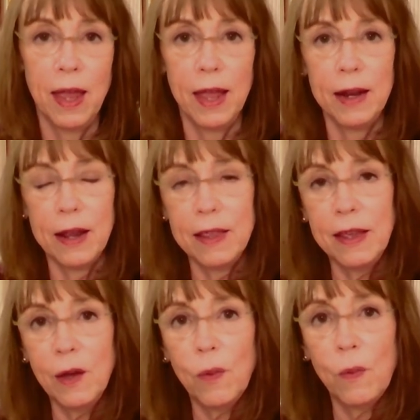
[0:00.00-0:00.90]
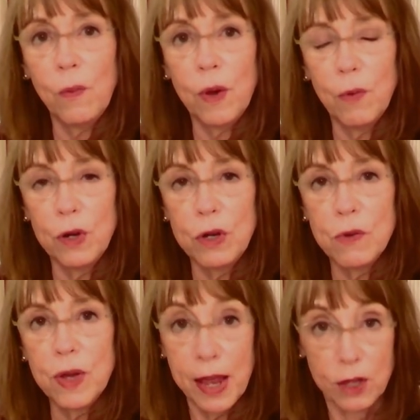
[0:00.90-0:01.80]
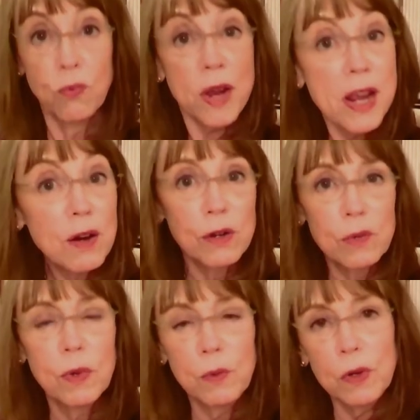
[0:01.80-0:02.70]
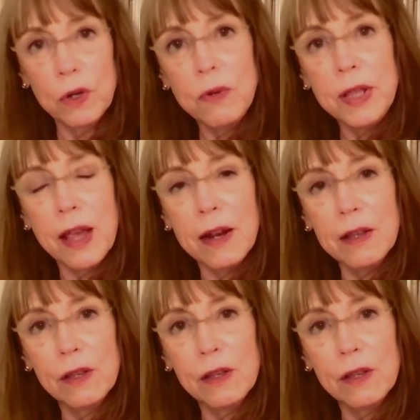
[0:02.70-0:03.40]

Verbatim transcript: And I think what we're doing as readers when we're doing that is,